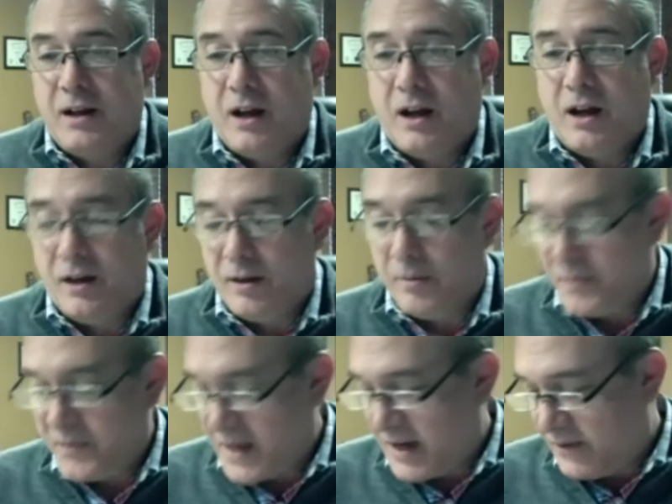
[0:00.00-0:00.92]

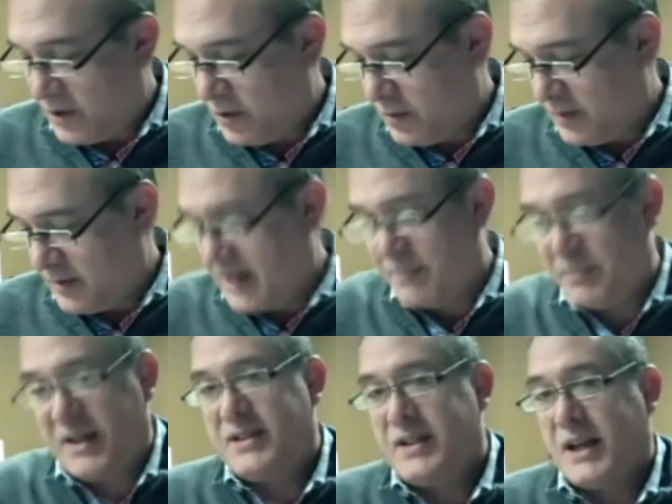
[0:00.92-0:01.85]
That
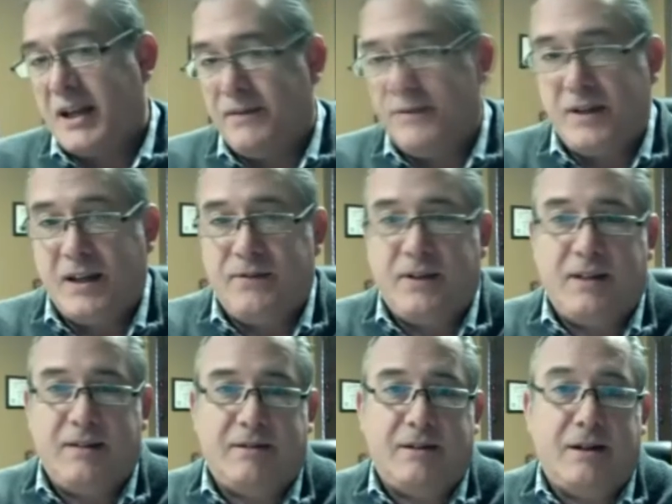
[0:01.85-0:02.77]
being said, have
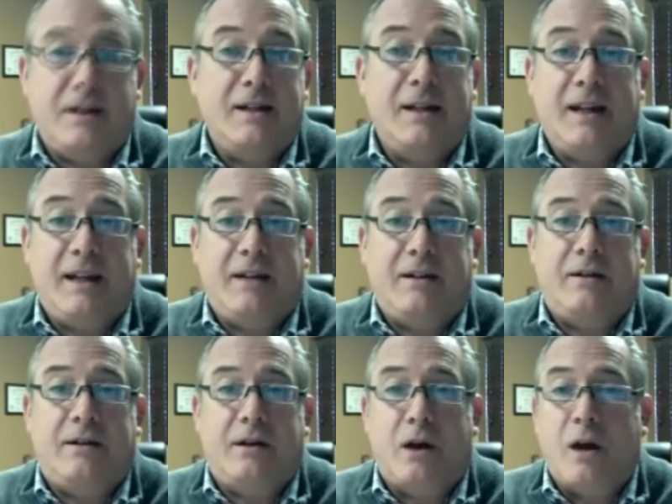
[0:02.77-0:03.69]
you gotten any
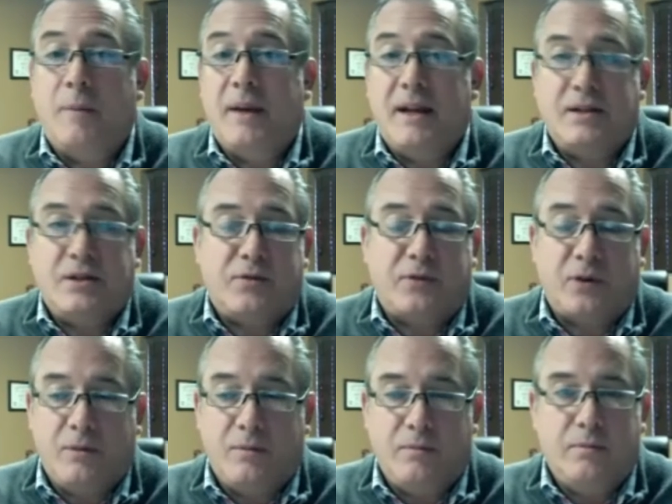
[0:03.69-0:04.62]
comments
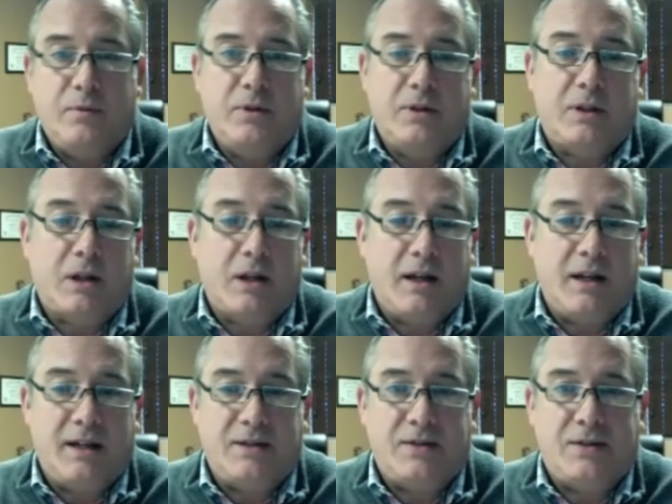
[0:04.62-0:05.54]
from
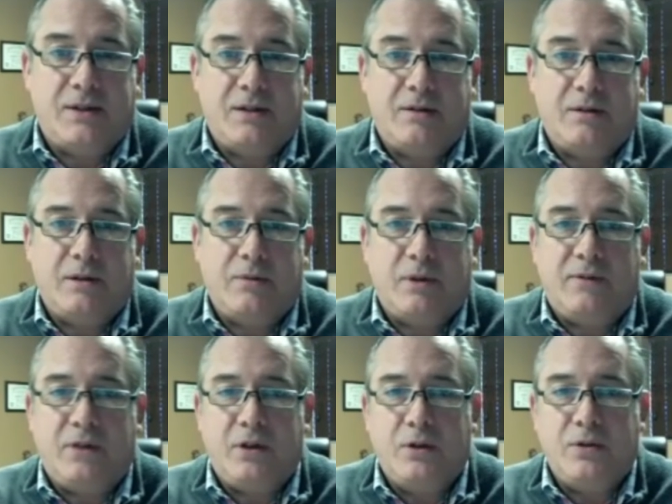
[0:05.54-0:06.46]
clients that
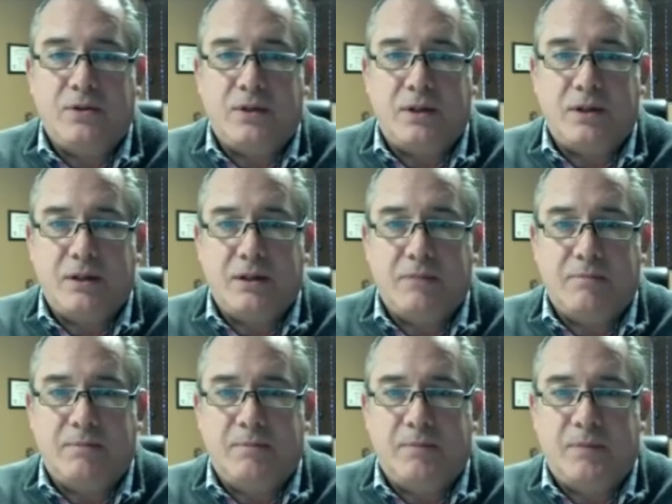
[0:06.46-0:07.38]
we've used, the
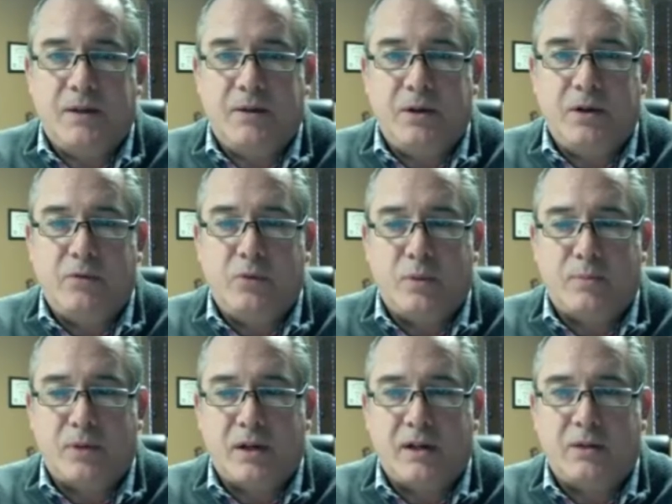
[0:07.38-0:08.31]

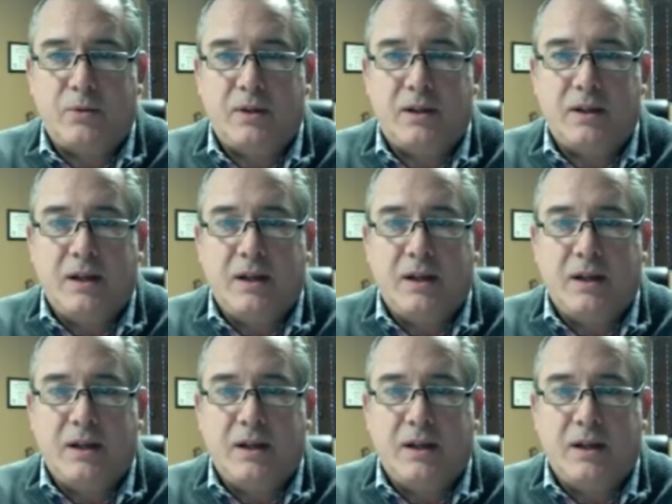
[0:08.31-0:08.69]
Novawall product with,